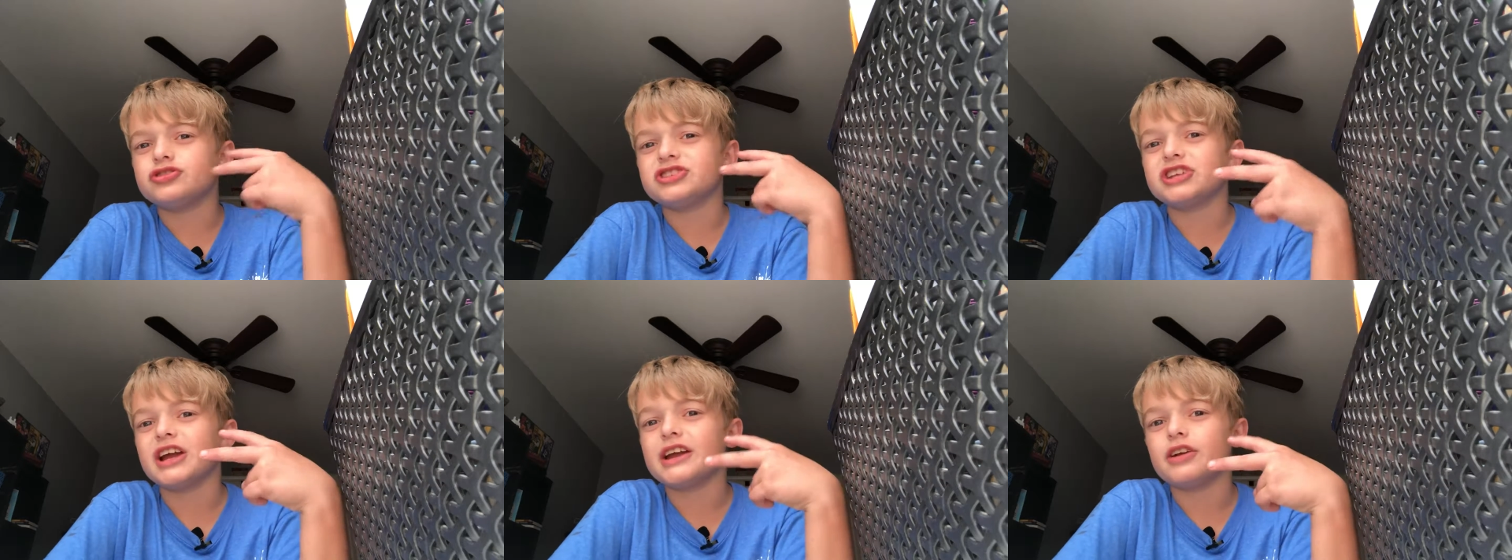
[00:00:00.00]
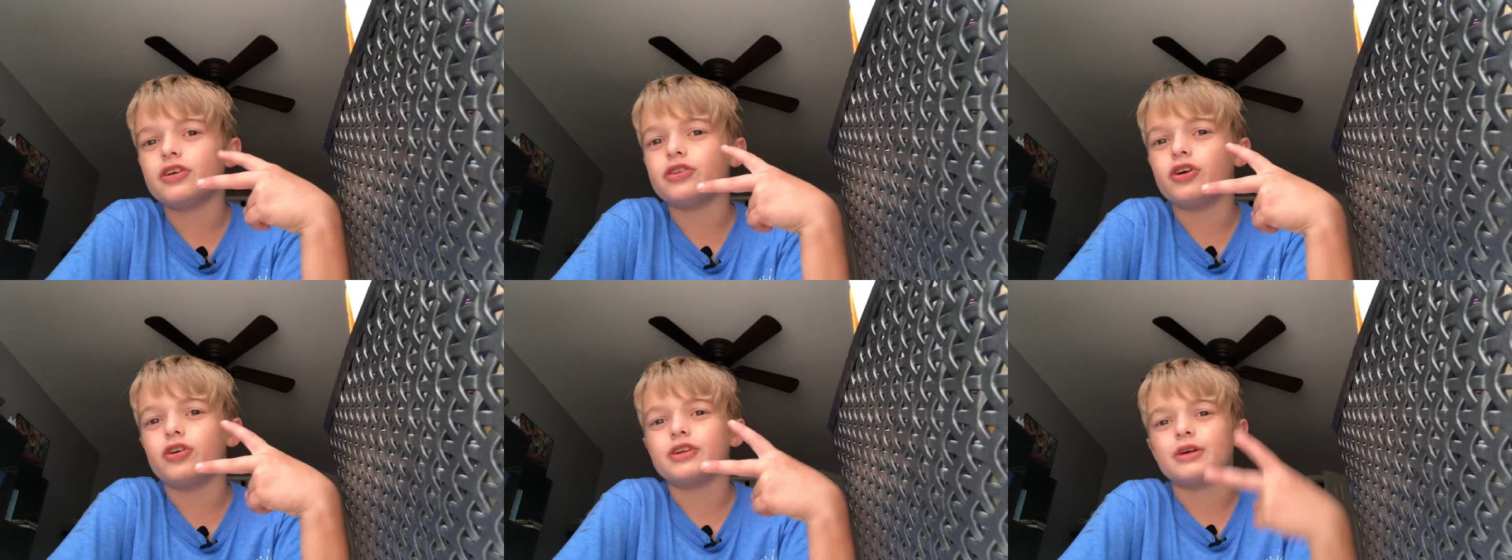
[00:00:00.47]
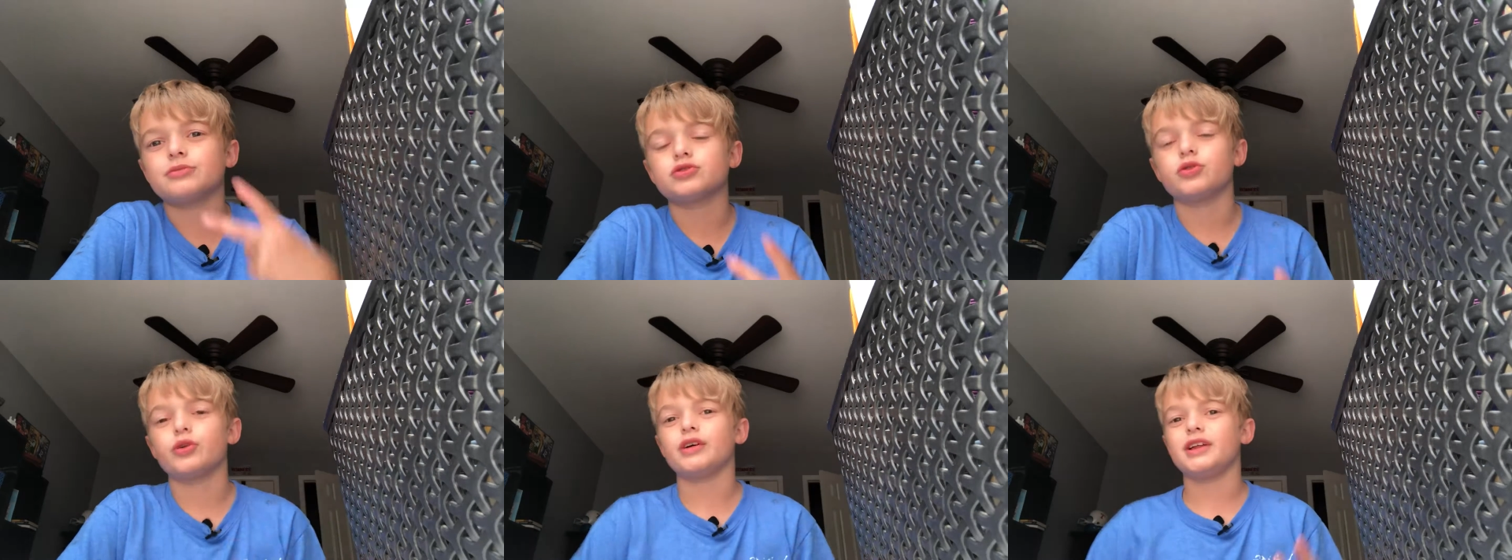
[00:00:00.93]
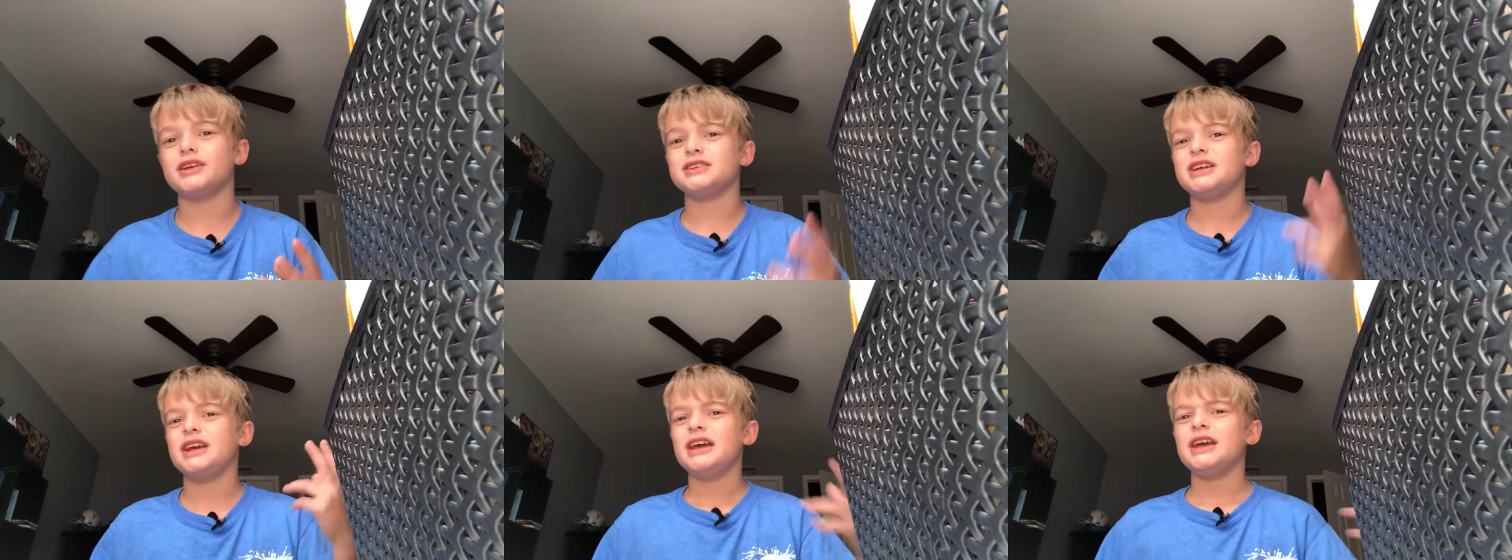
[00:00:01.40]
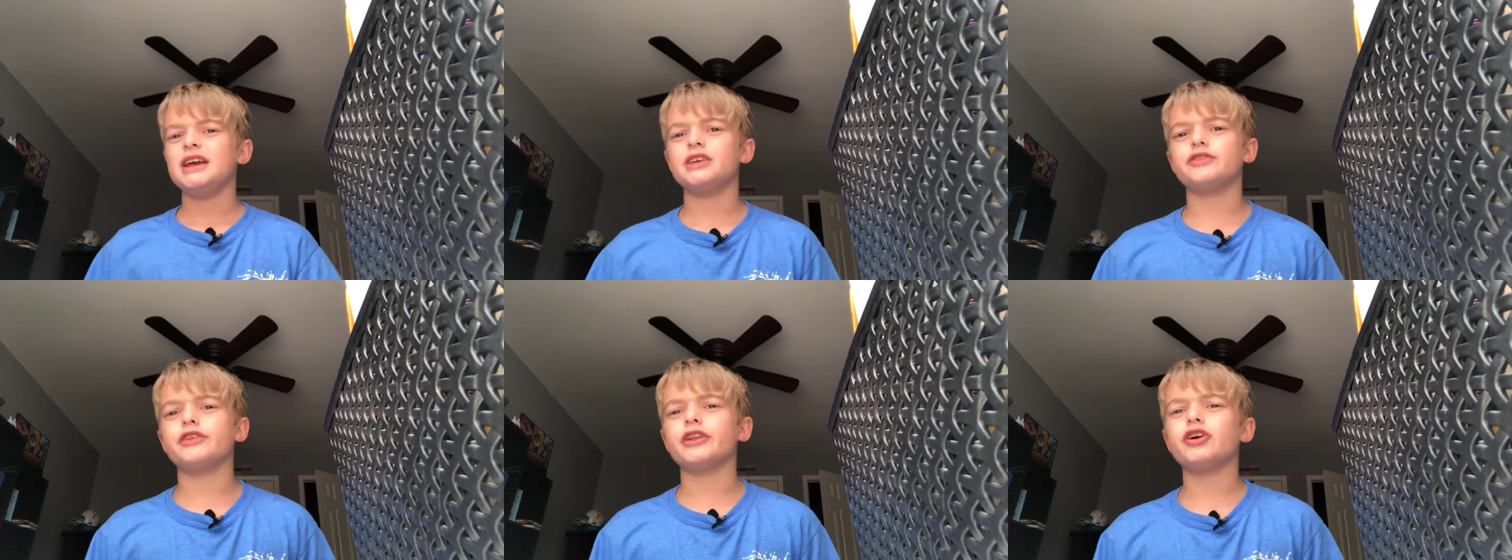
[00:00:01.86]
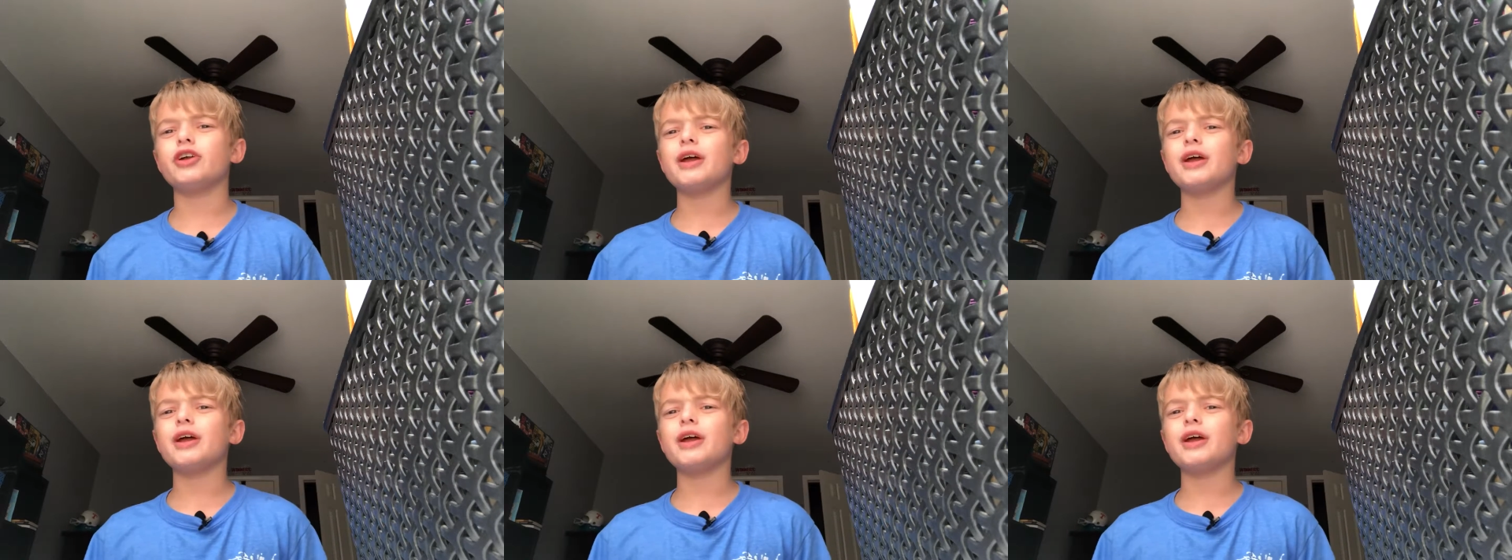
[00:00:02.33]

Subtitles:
second on the all-time scoring list, is really good.